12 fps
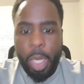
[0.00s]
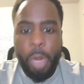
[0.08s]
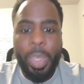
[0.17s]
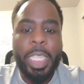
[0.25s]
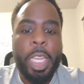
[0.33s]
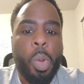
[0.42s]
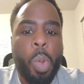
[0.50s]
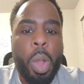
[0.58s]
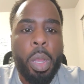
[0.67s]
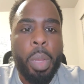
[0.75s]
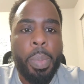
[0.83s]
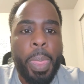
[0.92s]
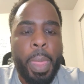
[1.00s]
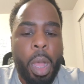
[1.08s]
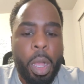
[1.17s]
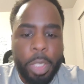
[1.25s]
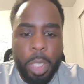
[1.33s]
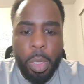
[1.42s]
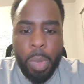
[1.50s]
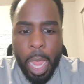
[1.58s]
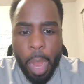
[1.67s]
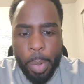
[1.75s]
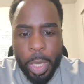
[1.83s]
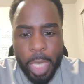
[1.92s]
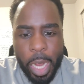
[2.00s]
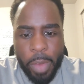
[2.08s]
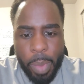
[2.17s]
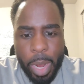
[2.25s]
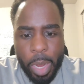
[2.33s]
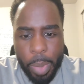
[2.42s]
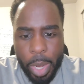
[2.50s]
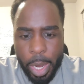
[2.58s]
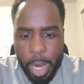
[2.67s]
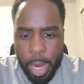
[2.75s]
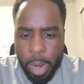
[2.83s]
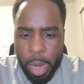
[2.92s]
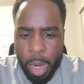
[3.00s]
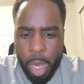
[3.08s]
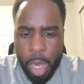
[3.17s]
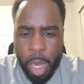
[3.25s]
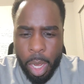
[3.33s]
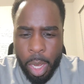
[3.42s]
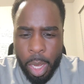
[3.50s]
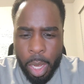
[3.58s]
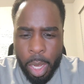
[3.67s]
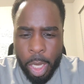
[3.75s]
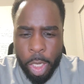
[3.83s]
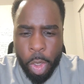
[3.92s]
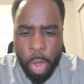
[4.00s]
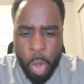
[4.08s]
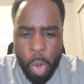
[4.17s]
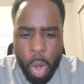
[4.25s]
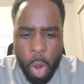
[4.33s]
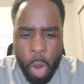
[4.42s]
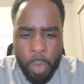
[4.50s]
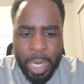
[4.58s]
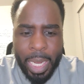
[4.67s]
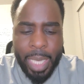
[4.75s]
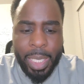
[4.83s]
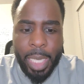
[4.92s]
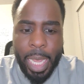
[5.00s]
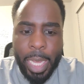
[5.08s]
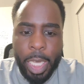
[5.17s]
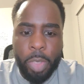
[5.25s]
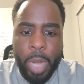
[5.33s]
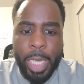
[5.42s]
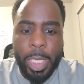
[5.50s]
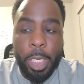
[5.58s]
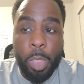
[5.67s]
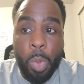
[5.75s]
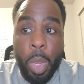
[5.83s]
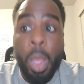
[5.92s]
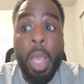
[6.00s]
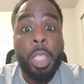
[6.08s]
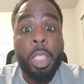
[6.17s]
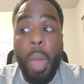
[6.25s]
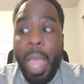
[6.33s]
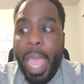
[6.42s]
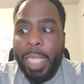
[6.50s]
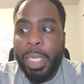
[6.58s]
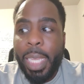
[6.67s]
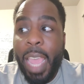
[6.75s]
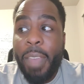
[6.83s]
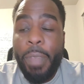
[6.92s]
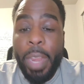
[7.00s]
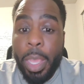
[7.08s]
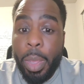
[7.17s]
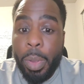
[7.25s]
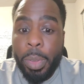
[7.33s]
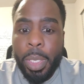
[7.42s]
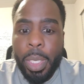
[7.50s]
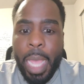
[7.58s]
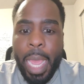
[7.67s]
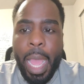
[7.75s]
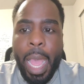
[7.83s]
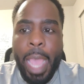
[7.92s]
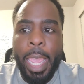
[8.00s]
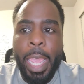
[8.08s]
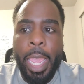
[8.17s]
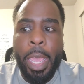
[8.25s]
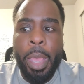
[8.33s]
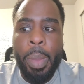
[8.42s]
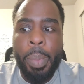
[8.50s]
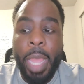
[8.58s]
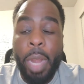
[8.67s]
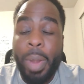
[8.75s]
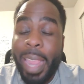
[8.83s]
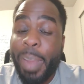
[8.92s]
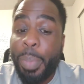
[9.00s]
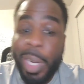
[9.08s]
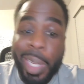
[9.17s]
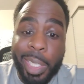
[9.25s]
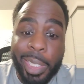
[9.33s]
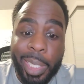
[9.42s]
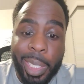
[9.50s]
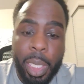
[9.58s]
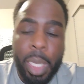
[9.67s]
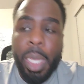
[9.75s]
Chrissy, you're welcome. Also, hey, I appreciate everybody being here. Do you go over test taking strategies as well? So I actually have videos that are in production